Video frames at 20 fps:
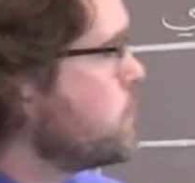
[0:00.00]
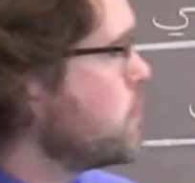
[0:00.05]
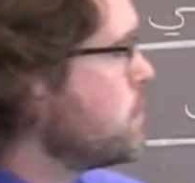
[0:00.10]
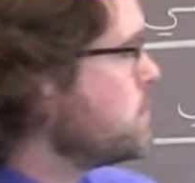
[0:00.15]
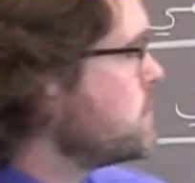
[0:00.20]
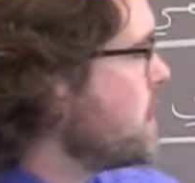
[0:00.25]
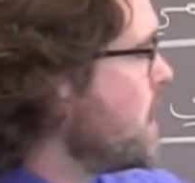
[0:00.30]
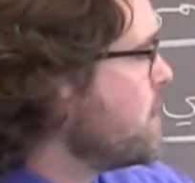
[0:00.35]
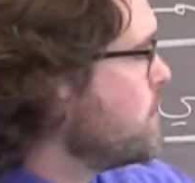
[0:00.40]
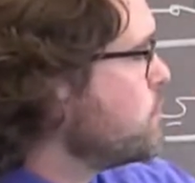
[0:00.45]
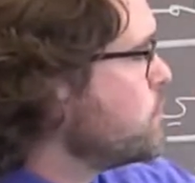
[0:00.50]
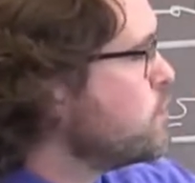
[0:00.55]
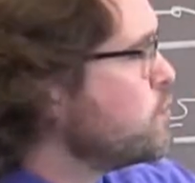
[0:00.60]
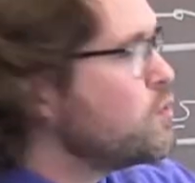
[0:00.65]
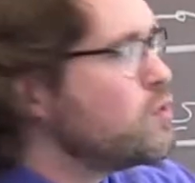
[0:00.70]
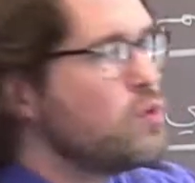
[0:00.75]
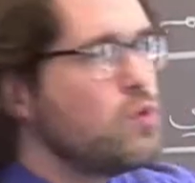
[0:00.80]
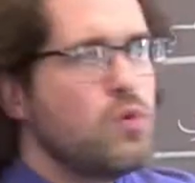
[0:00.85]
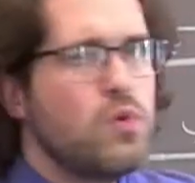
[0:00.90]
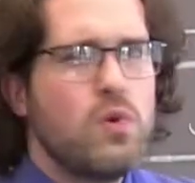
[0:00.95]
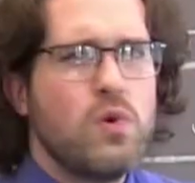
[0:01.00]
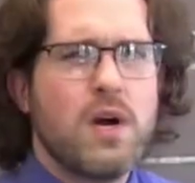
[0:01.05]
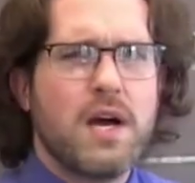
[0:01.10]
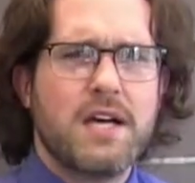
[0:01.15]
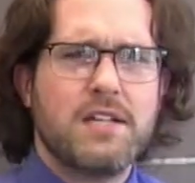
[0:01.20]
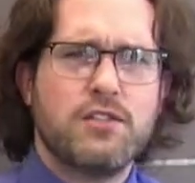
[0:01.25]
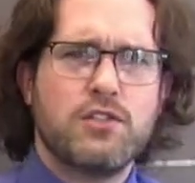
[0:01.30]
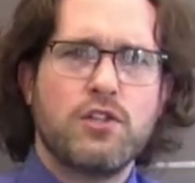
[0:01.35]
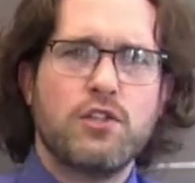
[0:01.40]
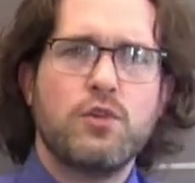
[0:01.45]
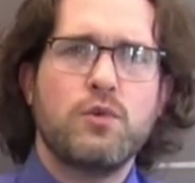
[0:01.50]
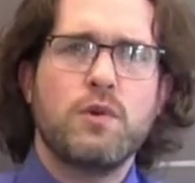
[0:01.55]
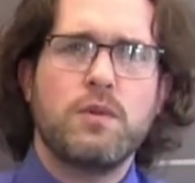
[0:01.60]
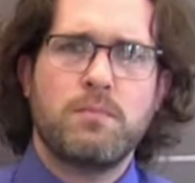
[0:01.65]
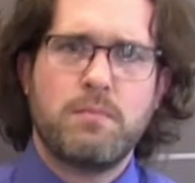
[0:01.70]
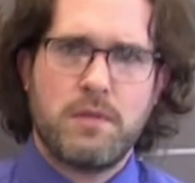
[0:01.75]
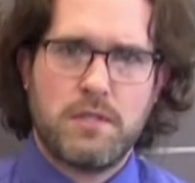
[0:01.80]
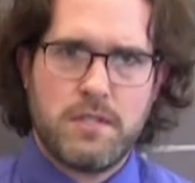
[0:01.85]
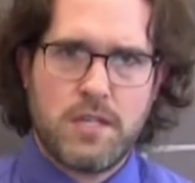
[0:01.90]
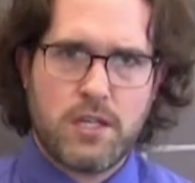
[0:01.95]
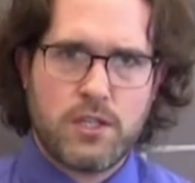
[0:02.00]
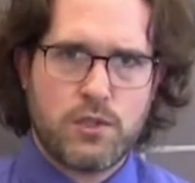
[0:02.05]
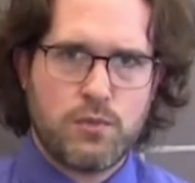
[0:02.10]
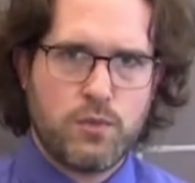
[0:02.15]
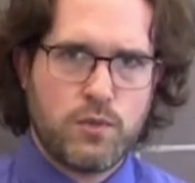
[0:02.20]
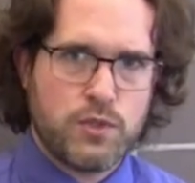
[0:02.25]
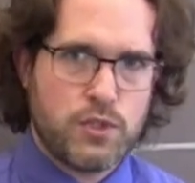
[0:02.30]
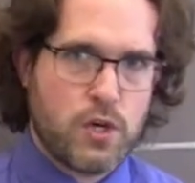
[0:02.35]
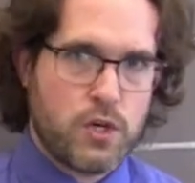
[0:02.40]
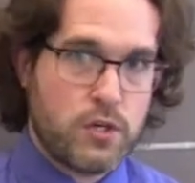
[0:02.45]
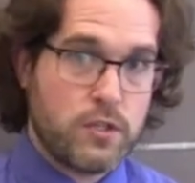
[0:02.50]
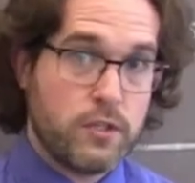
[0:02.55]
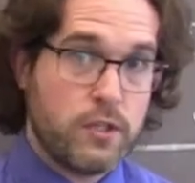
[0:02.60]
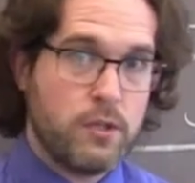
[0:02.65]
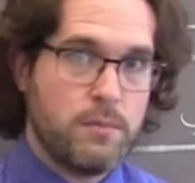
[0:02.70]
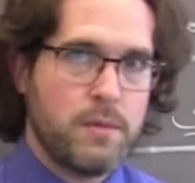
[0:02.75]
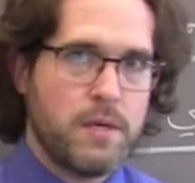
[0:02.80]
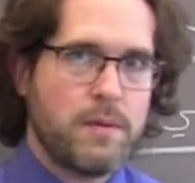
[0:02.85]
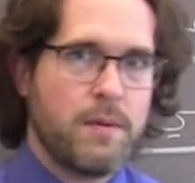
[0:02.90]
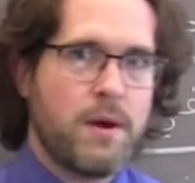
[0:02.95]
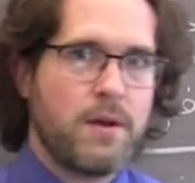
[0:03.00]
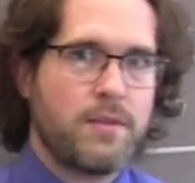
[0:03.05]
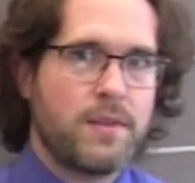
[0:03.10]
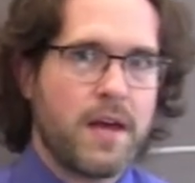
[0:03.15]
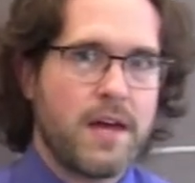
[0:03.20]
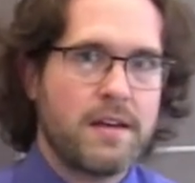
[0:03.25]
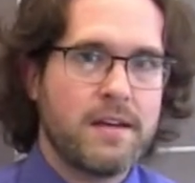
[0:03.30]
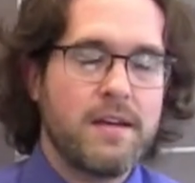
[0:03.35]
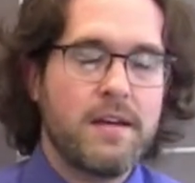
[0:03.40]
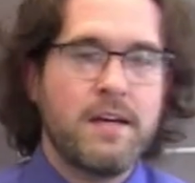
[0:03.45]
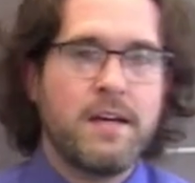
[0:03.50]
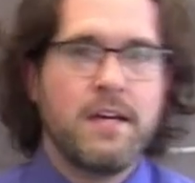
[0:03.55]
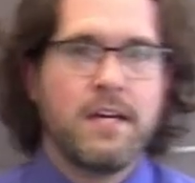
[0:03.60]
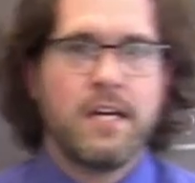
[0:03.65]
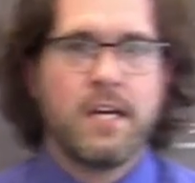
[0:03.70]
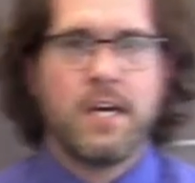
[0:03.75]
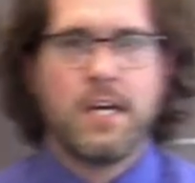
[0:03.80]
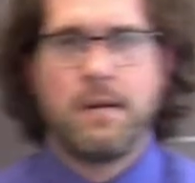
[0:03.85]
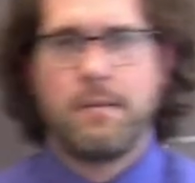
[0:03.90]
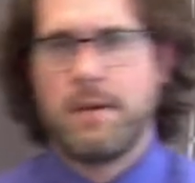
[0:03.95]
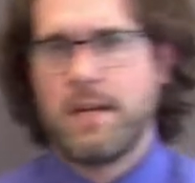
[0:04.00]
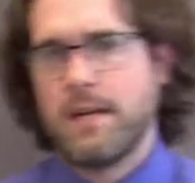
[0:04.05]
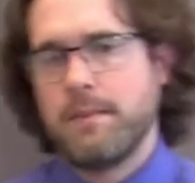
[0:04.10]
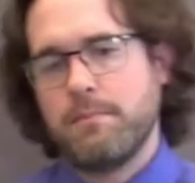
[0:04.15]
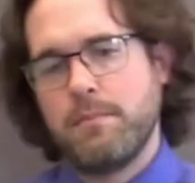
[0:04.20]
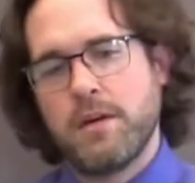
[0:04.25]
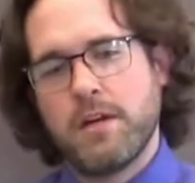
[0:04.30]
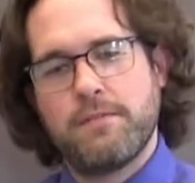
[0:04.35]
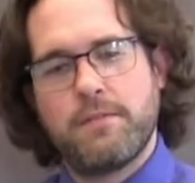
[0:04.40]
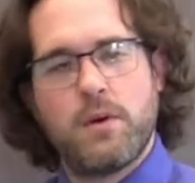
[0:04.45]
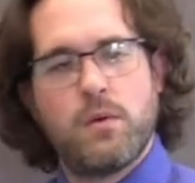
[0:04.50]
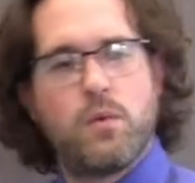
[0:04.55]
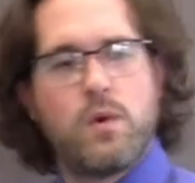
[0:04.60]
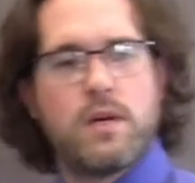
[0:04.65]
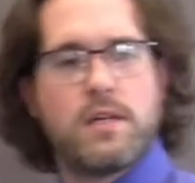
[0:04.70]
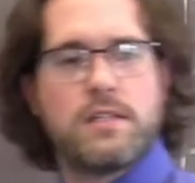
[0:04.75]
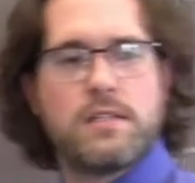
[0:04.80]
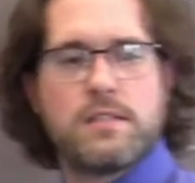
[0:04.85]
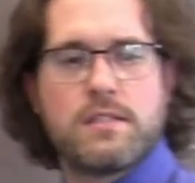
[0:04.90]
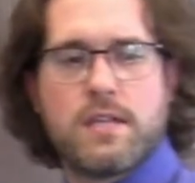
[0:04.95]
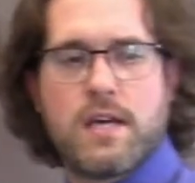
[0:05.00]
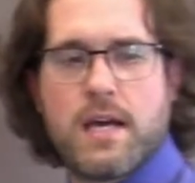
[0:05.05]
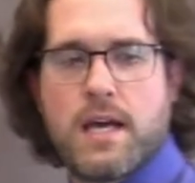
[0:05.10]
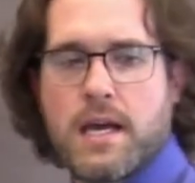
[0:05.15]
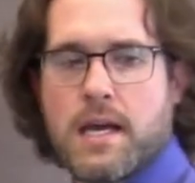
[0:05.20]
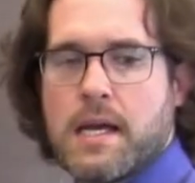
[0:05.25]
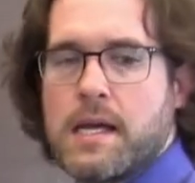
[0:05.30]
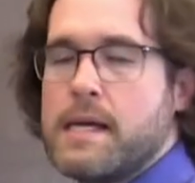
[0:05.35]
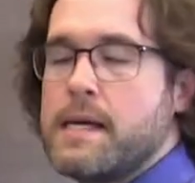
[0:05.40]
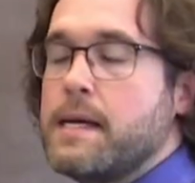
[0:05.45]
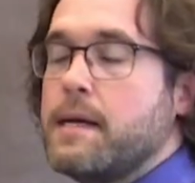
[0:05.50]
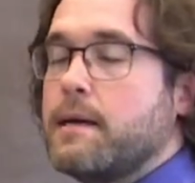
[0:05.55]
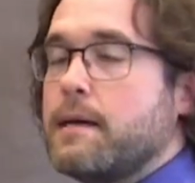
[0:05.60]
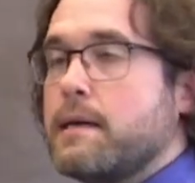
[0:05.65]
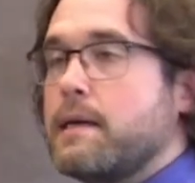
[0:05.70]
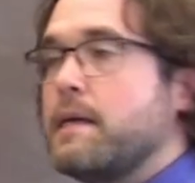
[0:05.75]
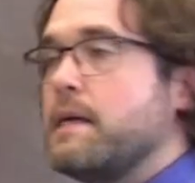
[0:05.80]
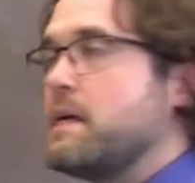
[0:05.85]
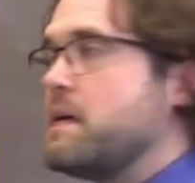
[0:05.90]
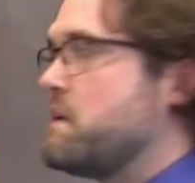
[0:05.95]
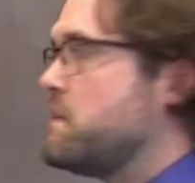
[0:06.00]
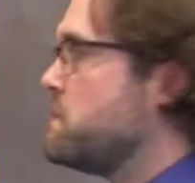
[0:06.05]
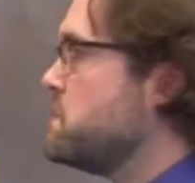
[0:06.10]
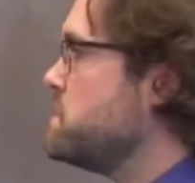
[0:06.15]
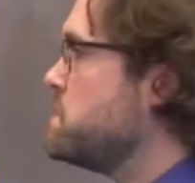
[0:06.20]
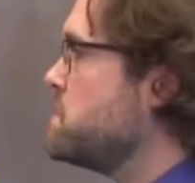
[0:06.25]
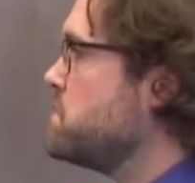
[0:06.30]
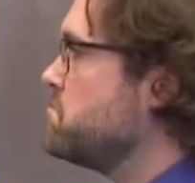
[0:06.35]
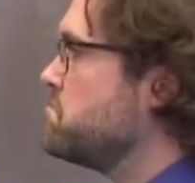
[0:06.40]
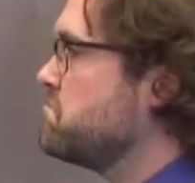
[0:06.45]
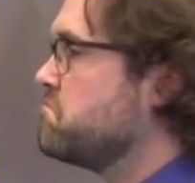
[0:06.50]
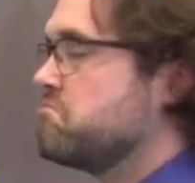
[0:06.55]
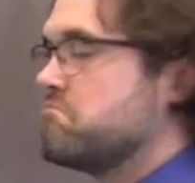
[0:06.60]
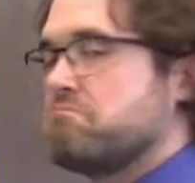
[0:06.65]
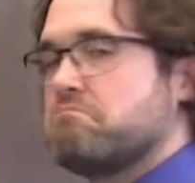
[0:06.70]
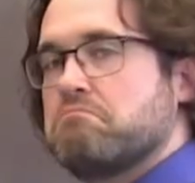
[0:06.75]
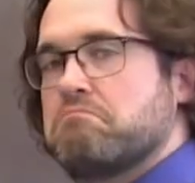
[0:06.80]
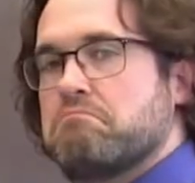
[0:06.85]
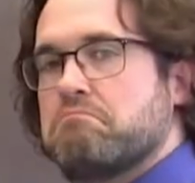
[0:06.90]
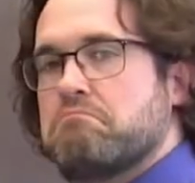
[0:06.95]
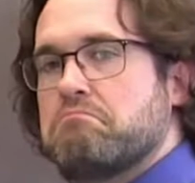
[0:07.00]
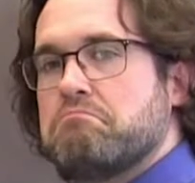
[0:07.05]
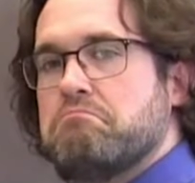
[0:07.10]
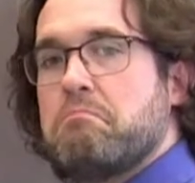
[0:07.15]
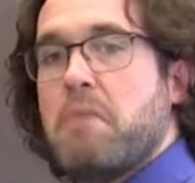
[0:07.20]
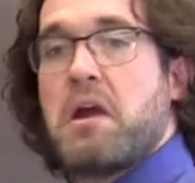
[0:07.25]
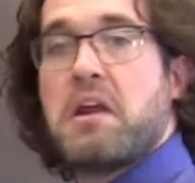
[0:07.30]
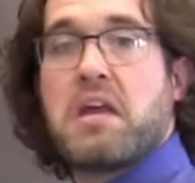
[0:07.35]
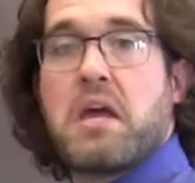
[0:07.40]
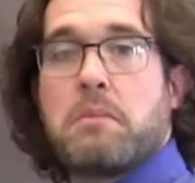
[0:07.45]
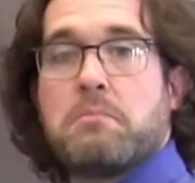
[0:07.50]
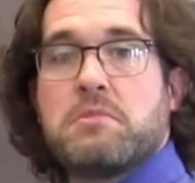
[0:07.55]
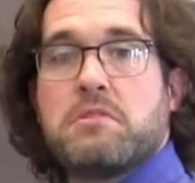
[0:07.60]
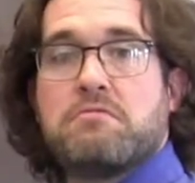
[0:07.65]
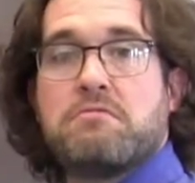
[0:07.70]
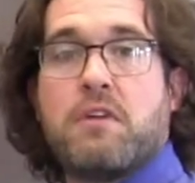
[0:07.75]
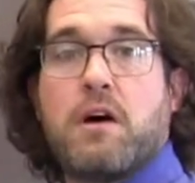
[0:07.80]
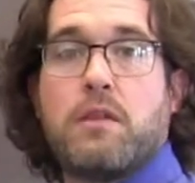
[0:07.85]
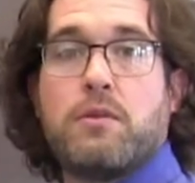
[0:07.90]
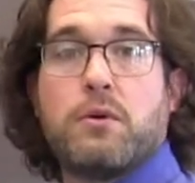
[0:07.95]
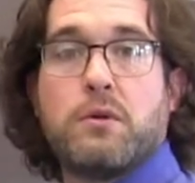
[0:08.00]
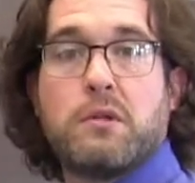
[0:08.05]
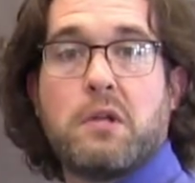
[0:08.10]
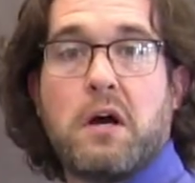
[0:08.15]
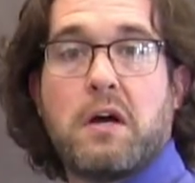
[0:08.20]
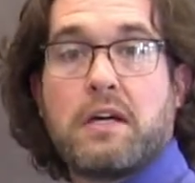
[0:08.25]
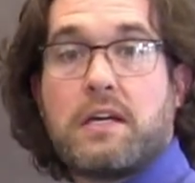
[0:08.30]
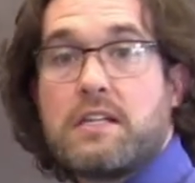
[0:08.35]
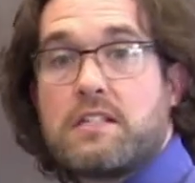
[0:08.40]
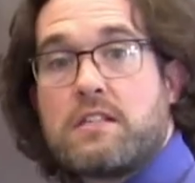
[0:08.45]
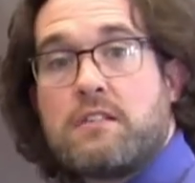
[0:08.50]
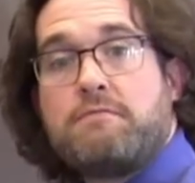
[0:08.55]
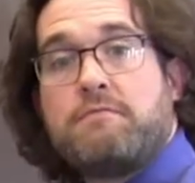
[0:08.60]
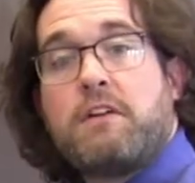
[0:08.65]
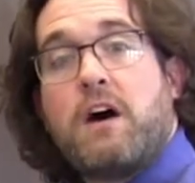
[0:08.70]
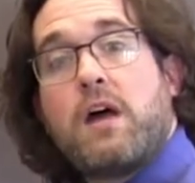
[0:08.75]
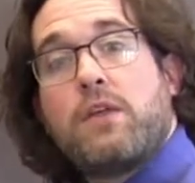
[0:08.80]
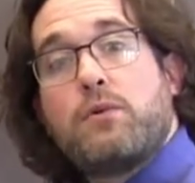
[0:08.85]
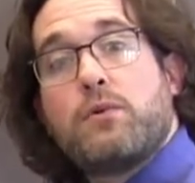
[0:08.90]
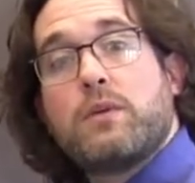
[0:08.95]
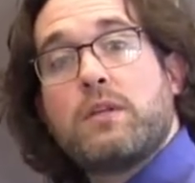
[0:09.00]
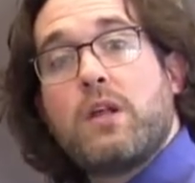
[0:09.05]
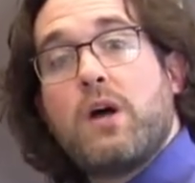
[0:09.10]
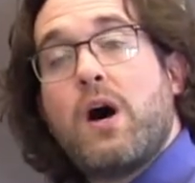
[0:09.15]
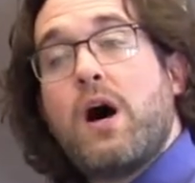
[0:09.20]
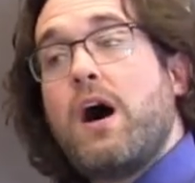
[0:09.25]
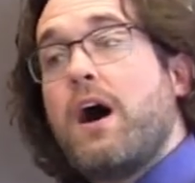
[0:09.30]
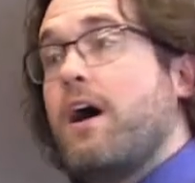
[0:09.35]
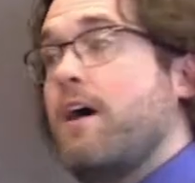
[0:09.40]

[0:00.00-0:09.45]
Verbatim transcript: forms, and lu has to do with possession. We'll talk a little bit about that in a minute. But if I wanted to say, he is Maryam's father-in-law, he is the father-in-law